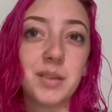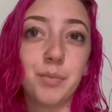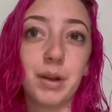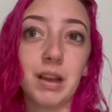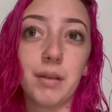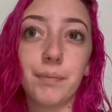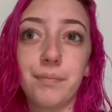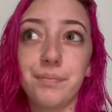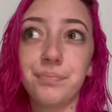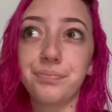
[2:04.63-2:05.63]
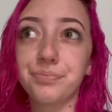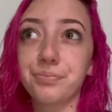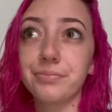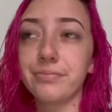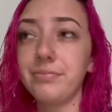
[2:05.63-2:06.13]
But
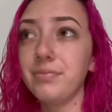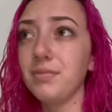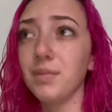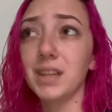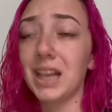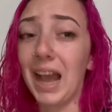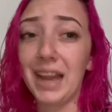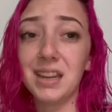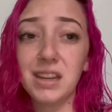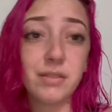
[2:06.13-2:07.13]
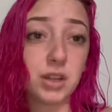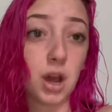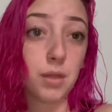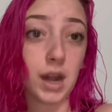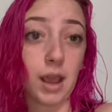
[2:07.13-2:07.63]
I didn't even
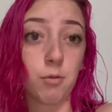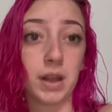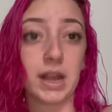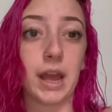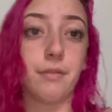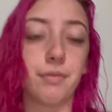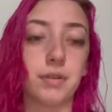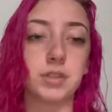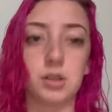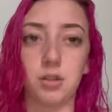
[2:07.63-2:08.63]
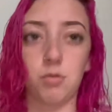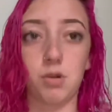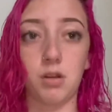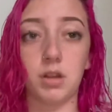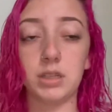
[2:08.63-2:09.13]
know that I went headfirst into the
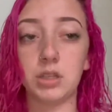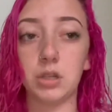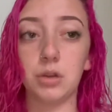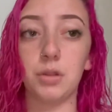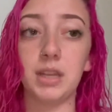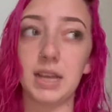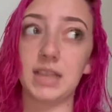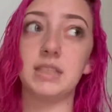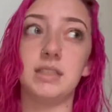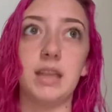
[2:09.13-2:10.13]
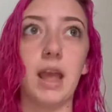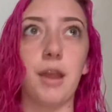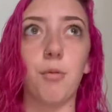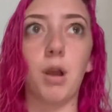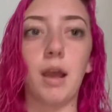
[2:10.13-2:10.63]
wall until the next day
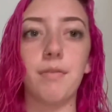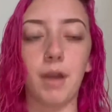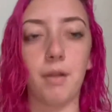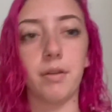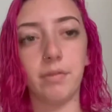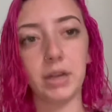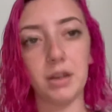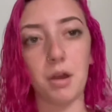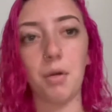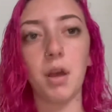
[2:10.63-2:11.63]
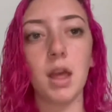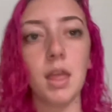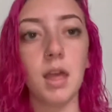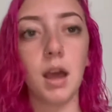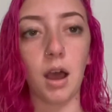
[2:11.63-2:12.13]
when I found a video
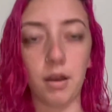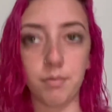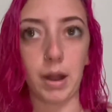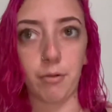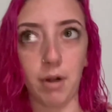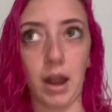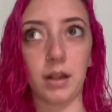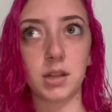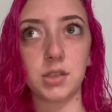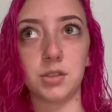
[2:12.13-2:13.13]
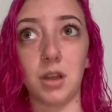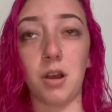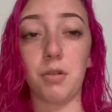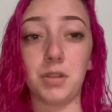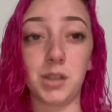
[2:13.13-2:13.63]
of my wreck.
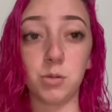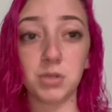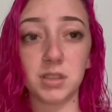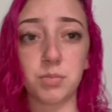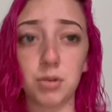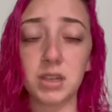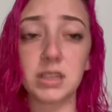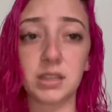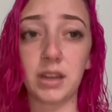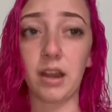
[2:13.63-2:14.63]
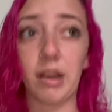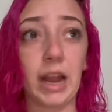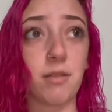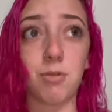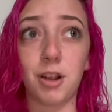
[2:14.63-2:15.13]
So it was pretty scary.
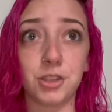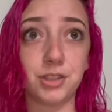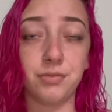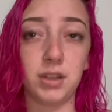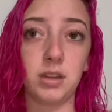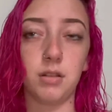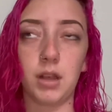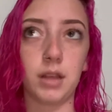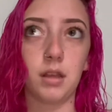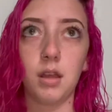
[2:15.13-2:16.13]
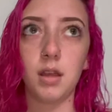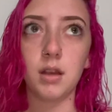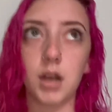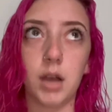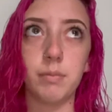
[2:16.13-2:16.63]
I watched the video like
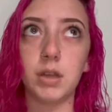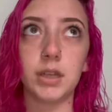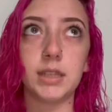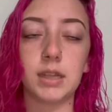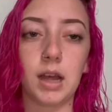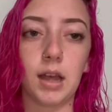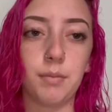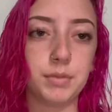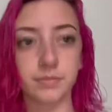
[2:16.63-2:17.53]
a million times.